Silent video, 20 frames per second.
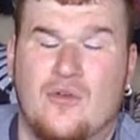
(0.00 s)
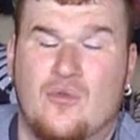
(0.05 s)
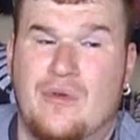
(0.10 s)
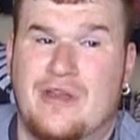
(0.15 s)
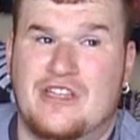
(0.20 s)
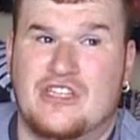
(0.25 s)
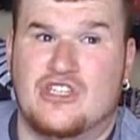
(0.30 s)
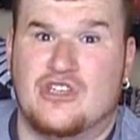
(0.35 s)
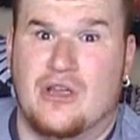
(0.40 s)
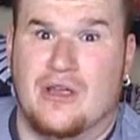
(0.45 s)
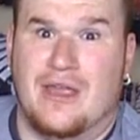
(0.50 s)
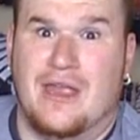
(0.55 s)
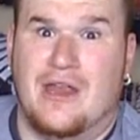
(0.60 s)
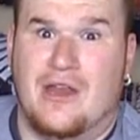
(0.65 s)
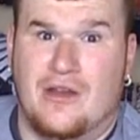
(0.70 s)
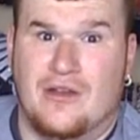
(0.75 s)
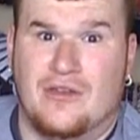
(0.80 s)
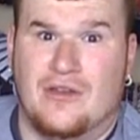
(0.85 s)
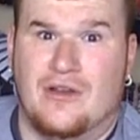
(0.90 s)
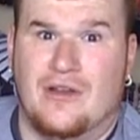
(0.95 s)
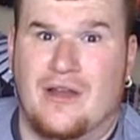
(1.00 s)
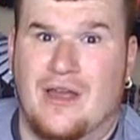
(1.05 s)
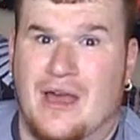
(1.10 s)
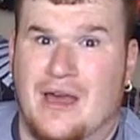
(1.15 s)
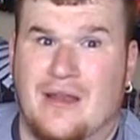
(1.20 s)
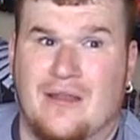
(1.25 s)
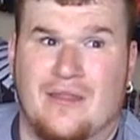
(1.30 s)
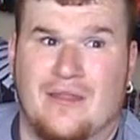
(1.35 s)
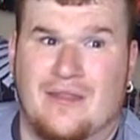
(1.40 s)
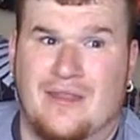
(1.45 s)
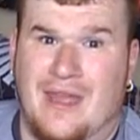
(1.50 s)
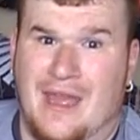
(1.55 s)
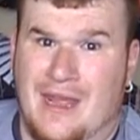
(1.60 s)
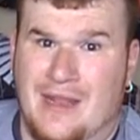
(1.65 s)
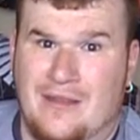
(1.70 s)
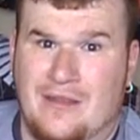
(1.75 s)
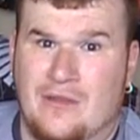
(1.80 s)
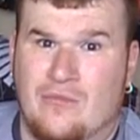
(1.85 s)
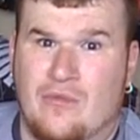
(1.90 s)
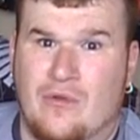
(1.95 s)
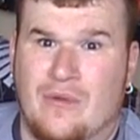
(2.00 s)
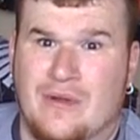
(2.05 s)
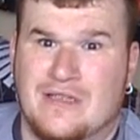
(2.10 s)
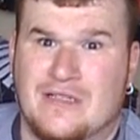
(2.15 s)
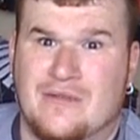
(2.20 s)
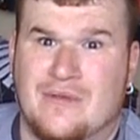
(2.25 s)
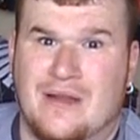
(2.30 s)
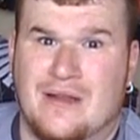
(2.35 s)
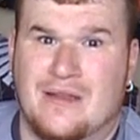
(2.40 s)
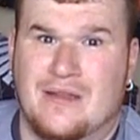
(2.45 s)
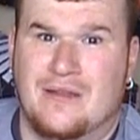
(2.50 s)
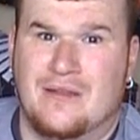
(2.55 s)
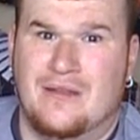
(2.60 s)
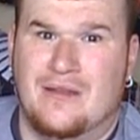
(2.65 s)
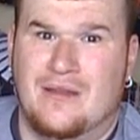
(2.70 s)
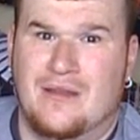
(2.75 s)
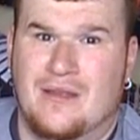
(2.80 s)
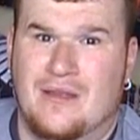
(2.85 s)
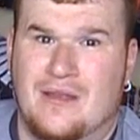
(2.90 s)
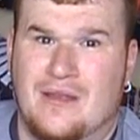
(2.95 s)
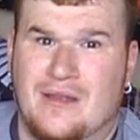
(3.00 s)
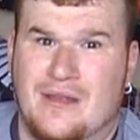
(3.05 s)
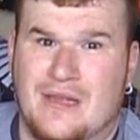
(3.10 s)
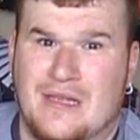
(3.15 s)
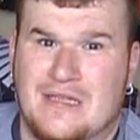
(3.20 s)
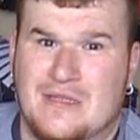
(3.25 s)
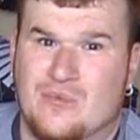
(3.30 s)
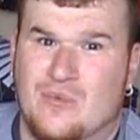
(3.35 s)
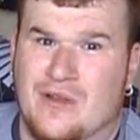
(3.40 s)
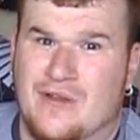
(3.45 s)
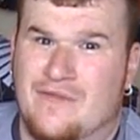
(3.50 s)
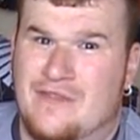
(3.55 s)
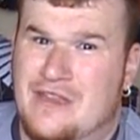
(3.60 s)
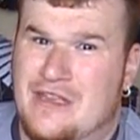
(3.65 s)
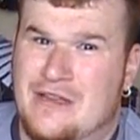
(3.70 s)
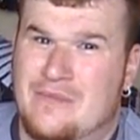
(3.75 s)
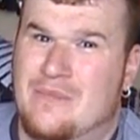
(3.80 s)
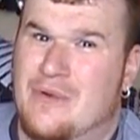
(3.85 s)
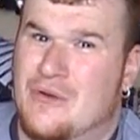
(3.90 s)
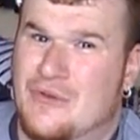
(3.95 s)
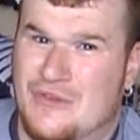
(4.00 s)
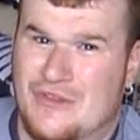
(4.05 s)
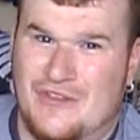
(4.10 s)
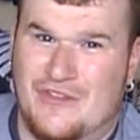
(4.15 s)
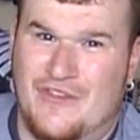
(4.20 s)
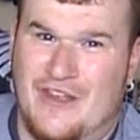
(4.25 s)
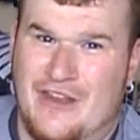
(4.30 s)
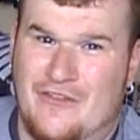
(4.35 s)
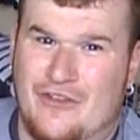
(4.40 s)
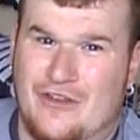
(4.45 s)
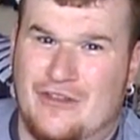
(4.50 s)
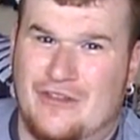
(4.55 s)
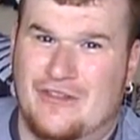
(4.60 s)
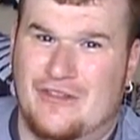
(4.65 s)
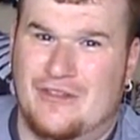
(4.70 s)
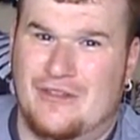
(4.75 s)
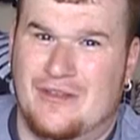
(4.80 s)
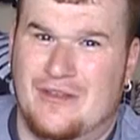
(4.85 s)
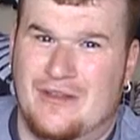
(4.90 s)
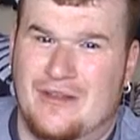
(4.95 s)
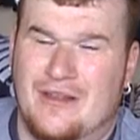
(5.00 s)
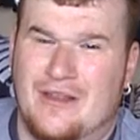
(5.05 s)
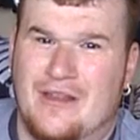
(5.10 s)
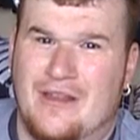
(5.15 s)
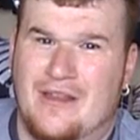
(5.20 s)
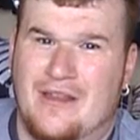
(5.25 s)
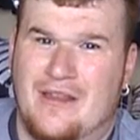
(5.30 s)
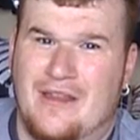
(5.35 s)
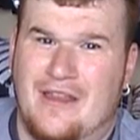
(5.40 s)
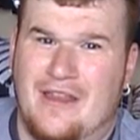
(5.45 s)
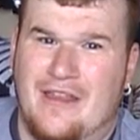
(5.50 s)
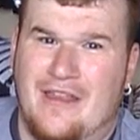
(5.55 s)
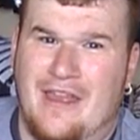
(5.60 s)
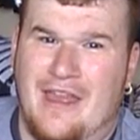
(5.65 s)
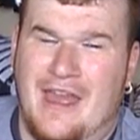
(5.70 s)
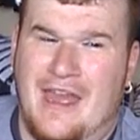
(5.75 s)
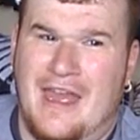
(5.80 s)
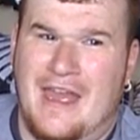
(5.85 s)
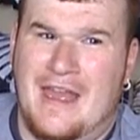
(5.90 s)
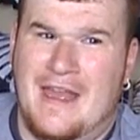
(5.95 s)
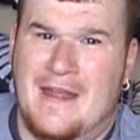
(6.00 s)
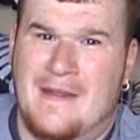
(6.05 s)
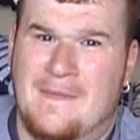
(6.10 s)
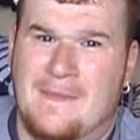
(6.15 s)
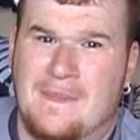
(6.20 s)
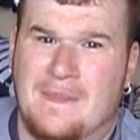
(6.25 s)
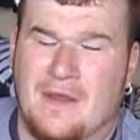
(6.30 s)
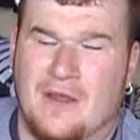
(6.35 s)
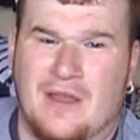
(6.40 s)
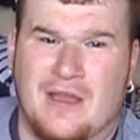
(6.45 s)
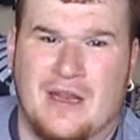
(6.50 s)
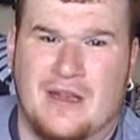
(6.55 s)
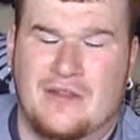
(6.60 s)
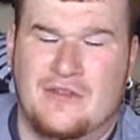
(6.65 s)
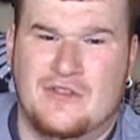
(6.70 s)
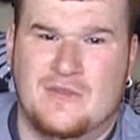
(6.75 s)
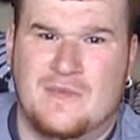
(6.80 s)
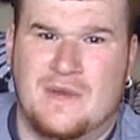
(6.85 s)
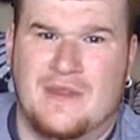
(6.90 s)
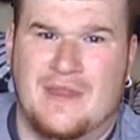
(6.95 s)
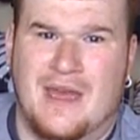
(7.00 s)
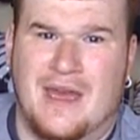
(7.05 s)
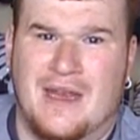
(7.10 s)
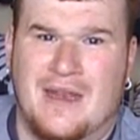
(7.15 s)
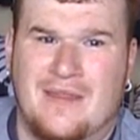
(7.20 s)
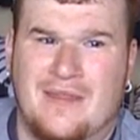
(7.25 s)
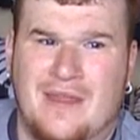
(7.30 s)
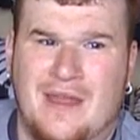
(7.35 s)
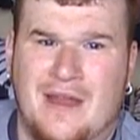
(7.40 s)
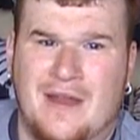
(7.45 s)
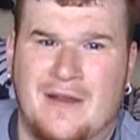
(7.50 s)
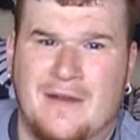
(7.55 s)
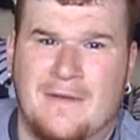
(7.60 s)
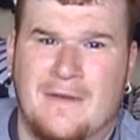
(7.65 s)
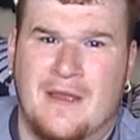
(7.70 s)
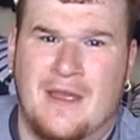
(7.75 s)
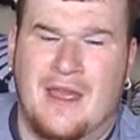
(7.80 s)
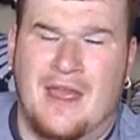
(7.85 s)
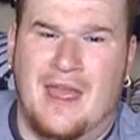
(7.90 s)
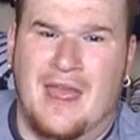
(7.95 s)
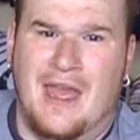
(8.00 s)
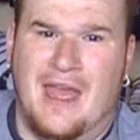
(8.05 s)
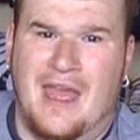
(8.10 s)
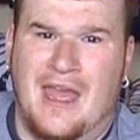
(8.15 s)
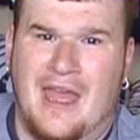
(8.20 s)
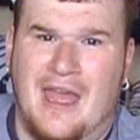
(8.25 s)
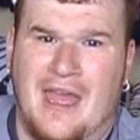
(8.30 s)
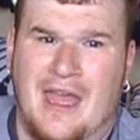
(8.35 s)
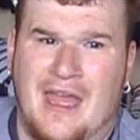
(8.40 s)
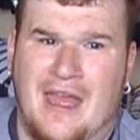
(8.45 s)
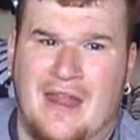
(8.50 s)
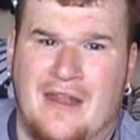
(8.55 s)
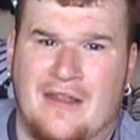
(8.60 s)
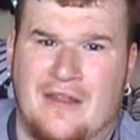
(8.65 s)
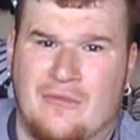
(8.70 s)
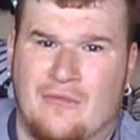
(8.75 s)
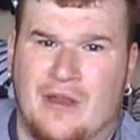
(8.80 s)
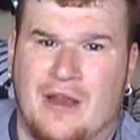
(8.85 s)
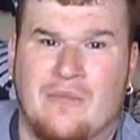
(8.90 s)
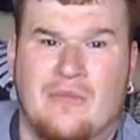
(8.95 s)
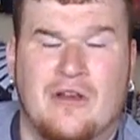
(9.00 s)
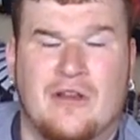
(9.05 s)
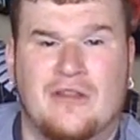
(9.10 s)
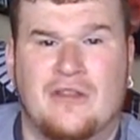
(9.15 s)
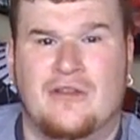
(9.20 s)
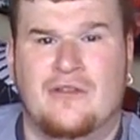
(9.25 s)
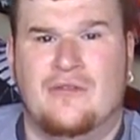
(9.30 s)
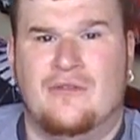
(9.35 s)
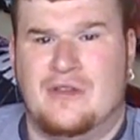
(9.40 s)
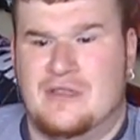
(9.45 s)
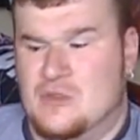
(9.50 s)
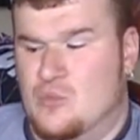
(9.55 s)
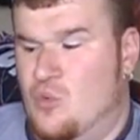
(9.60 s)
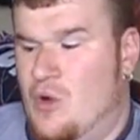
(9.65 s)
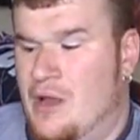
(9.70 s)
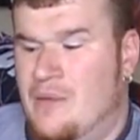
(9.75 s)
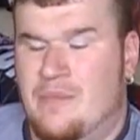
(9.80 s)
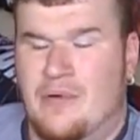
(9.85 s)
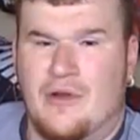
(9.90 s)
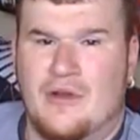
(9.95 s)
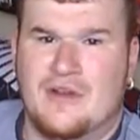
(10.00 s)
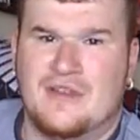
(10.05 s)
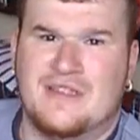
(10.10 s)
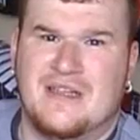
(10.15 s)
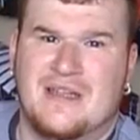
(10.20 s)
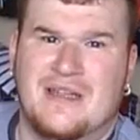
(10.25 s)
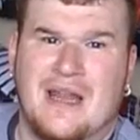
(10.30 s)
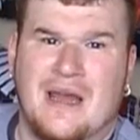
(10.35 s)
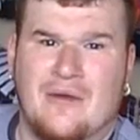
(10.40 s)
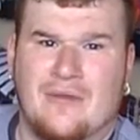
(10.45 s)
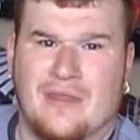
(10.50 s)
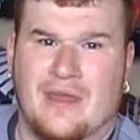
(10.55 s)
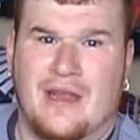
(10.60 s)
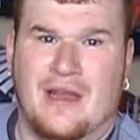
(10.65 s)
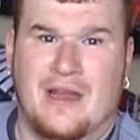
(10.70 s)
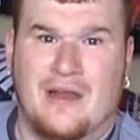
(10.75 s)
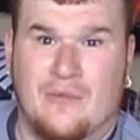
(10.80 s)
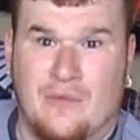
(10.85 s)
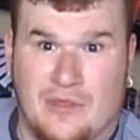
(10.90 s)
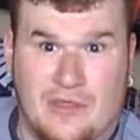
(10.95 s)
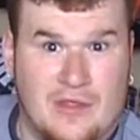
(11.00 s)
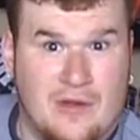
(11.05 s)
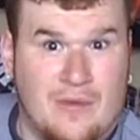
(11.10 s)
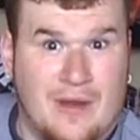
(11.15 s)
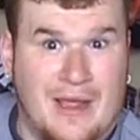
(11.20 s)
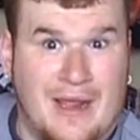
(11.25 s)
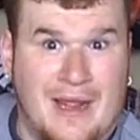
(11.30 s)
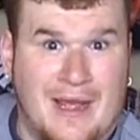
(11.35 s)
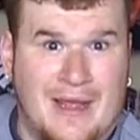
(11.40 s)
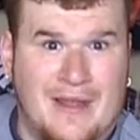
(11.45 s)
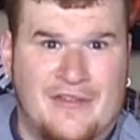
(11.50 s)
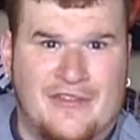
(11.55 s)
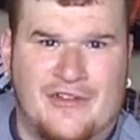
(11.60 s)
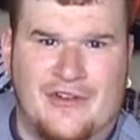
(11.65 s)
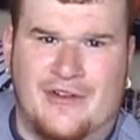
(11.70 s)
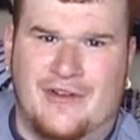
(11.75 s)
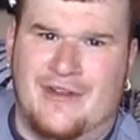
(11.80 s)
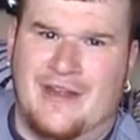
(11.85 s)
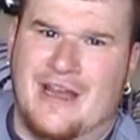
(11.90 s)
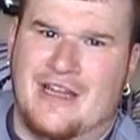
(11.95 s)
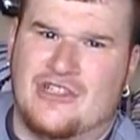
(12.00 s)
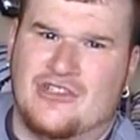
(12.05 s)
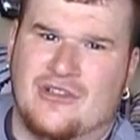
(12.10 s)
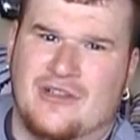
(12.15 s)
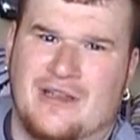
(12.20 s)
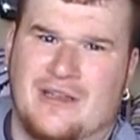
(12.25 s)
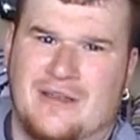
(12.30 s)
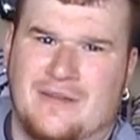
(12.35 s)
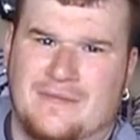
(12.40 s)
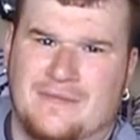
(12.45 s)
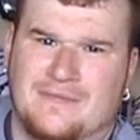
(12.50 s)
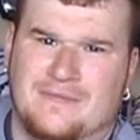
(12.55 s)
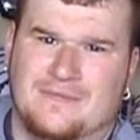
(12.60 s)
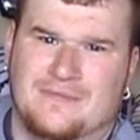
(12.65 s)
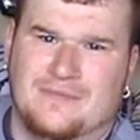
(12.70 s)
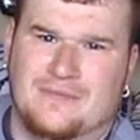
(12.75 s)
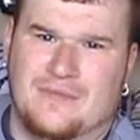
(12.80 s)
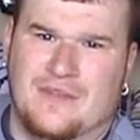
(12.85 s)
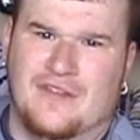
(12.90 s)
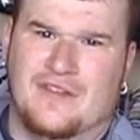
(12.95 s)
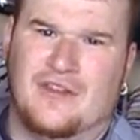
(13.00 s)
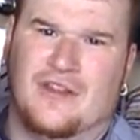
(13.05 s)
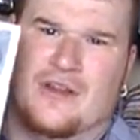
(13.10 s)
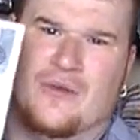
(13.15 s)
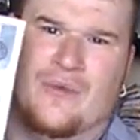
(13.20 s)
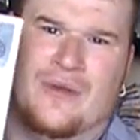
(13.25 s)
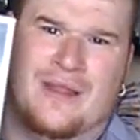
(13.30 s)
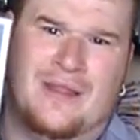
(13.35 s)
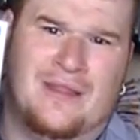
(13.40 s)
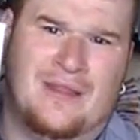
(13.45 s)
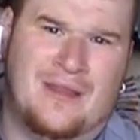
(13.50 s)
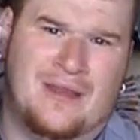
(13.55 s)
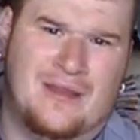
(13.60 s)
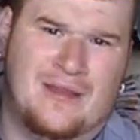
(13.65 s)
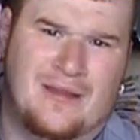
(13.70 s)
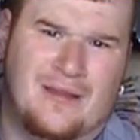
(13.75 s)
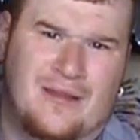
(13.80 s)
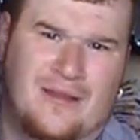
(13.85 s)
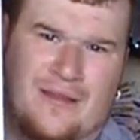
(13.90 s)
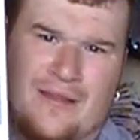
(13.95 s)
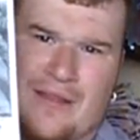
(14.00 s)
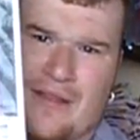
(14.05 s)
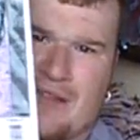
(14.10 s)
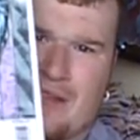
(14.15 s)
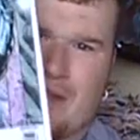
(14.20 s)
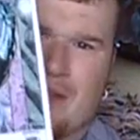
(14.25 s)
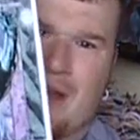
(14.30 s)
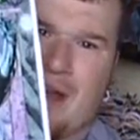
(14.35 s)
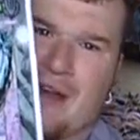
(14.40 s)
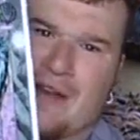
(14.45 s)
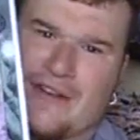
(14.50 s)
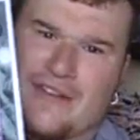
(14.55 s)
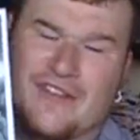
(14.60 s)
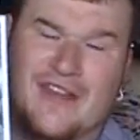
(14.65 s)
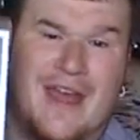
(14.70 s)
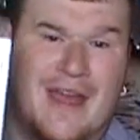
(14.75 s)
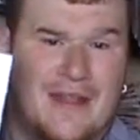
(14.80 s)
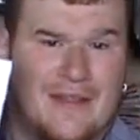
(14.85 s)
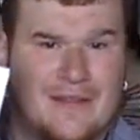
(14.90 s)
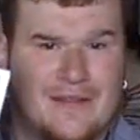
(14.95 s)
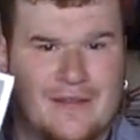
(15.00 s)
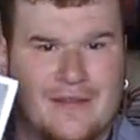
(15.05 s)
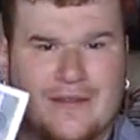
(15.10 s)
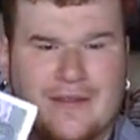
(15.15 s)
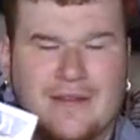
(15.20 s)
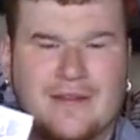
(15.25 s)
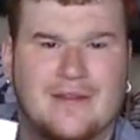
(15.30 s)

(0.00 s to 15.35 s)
which character out of the 10 that were resurrected is one of DCompose's favorites? And all you gotta do is put that in there, and what I'm going to do is one person out there with the right answer, naturally, is going to win this entire set.